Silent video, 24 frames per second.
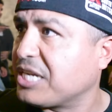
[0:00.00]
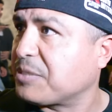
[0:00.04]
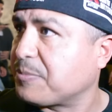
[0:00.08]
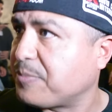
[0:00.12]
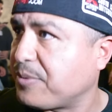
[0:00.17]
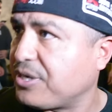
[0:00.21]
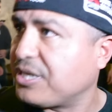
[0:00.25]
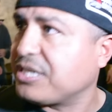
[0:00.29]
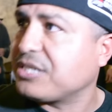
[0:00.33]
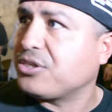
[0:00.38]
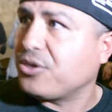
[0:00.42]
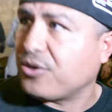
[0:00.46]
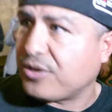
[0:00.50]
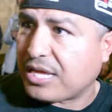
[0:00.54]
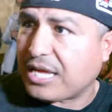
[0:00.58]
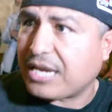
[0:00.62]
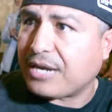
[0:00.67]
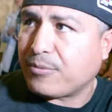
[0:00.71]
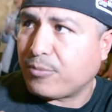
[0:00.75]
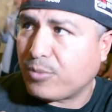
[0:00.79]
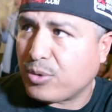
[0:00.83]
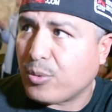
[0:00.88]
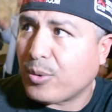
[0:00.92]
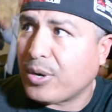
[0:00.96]
experience, you know,
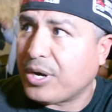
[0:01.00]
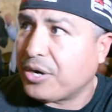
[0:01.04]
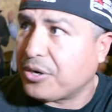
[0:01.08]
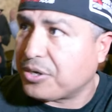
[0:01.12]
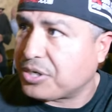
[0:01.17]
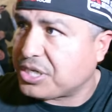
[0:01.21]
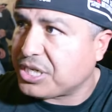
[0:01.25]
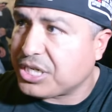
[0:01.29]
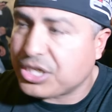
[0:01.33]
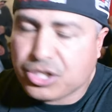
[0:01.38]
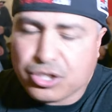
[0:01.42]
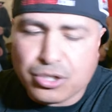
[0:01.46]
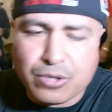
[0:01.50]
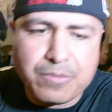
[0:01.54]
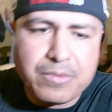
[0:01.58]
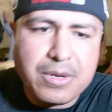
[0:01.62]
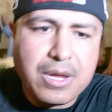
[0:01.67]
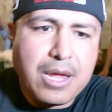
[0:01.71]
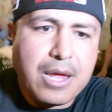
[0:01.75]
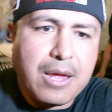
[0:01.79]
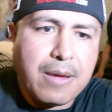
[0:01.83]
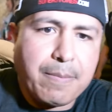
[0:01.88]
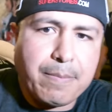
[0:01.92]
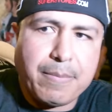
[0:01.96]
that we wanted to teach him.
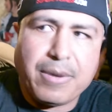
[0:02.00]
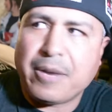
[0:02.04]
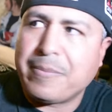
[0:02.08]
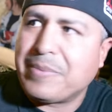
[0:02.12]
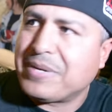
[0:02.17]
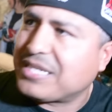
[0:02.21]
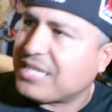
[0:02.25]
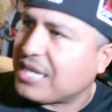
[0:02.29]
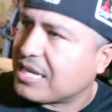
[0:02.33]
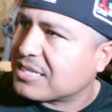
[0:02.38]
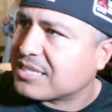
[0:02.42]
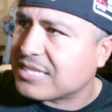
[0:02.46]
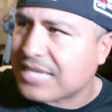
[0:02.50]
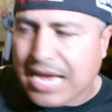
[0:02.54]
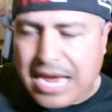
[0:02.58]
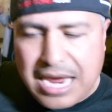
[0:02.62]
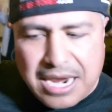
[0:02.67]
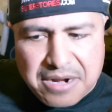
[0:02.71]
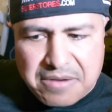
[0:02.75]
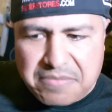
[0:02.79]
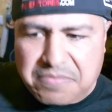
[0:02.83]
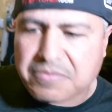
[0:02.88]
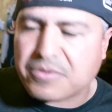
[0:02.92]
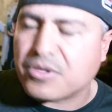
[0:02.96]
But besides
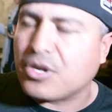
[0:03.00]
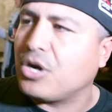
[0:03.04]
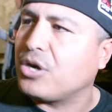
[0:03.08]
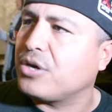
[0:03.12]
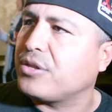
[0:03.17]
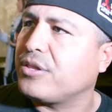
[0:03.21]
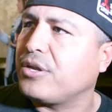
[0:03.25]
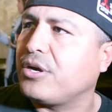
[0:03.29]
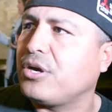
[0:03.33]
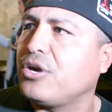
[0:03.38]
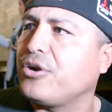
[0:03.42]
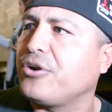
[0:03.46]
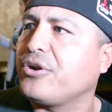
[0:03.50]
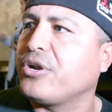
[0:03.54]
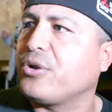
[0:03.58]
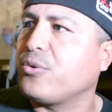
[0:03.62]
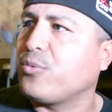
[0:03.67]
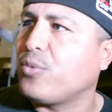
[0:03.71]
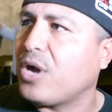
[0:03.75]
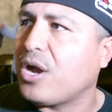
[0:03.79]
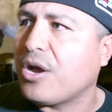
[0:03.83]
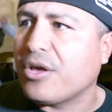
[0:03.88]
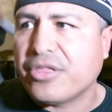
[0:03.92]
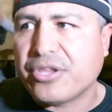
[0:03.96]
that, they're
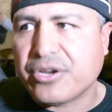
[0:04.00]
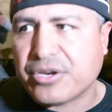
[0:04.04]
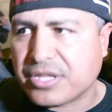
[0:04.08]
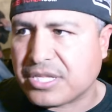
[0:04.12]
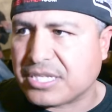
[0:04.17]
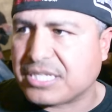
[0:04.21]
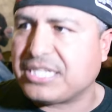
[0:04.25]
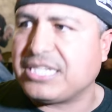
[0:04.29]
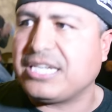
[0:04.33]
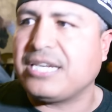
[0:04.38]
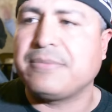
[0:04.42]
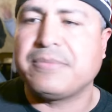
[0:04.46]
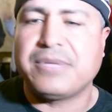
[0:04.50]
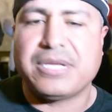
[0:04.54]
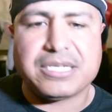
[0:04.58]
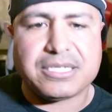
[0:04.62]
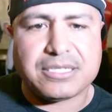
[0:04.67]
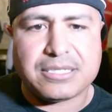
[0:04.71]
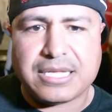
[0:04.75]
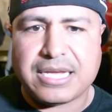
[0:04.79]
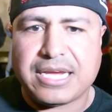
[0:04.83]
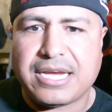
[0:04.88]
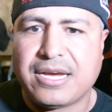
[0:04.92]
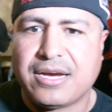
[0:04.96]
learning well. They're in the gym.
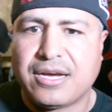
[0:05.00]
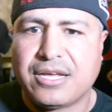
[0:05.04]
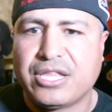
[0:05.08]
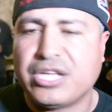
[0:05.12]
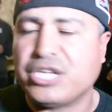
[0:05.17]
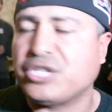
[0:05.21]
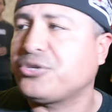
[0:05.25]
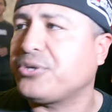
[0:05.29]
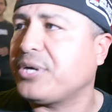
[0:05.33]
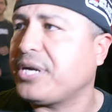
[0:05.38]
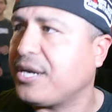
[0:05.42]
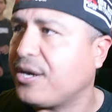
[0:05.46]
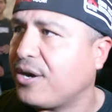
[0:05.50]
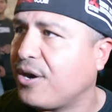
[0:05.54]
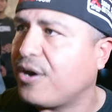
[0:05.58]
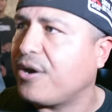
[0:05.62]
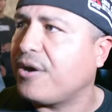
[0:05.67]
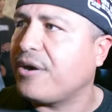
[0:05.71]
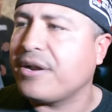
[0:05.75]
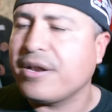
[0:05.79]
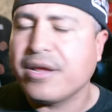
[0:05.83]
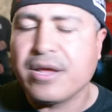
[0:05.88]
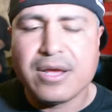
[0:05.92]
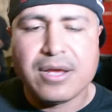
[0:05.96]
They train
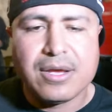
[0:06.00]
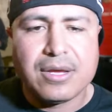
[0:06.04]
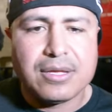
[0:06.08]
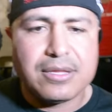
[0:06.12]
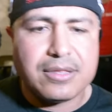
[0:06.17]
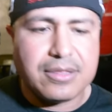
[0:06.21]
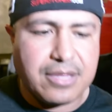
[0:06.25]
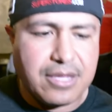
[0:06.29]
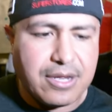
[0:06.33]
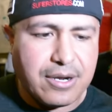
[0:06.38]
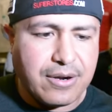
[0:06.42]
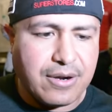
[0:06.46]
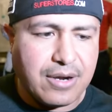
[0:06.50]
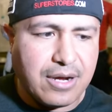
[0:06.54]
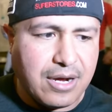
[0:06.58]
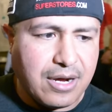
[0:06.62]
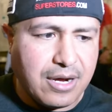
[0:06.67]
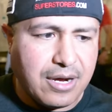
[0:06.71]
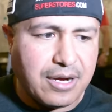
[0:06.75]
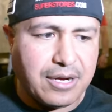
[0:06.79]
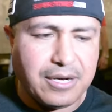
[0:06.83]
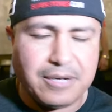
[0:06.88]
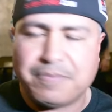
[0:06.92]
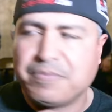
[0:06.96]
hard.
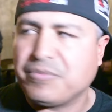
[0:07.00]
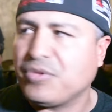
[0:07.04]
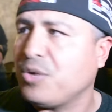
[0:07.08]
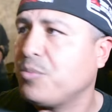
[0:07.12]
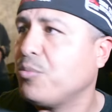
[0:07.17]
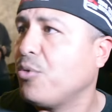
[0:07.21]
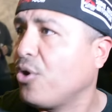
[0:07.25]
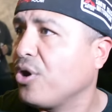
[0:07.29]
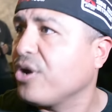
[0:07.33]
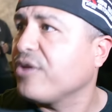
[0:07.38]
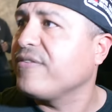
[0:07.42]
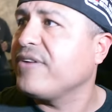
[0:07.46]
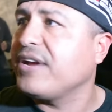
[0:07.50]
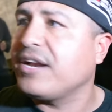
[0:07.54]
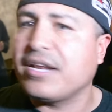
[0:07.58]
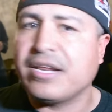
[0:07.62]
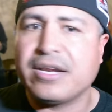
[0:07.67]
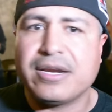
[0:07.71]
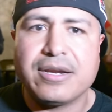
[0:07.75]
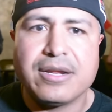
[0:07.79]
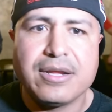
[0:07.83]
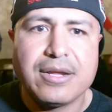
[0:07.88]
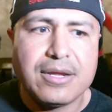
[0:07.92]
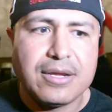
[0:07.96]
They're
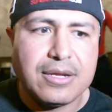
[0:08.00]
motivated.